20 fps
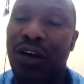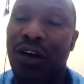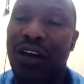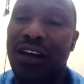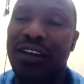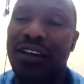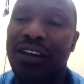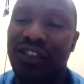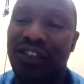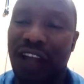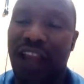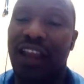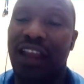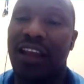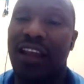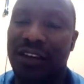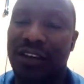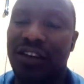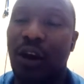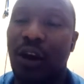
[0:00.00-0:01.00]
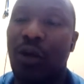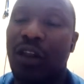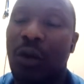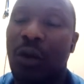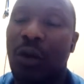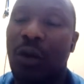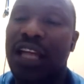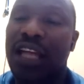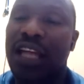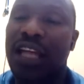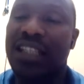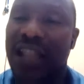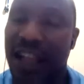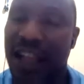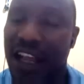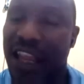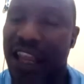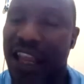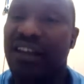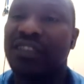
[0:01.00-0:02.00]
Stay on the wicket,
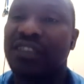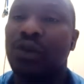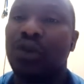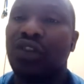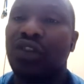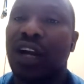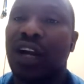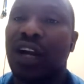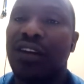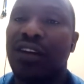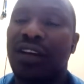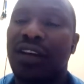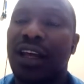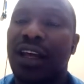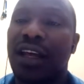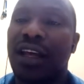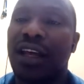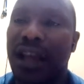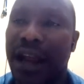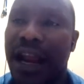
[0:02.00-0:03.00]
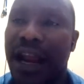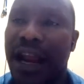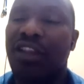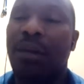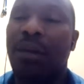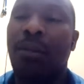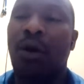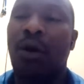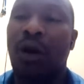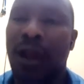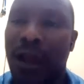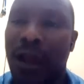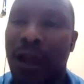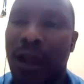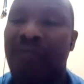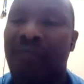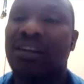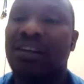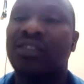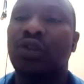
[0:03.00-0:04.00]
give us those runs, get the ball,
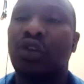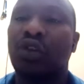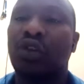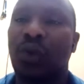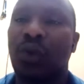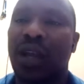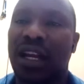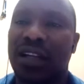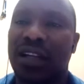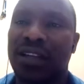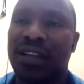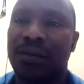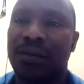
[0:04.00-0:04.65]
give us those wickets.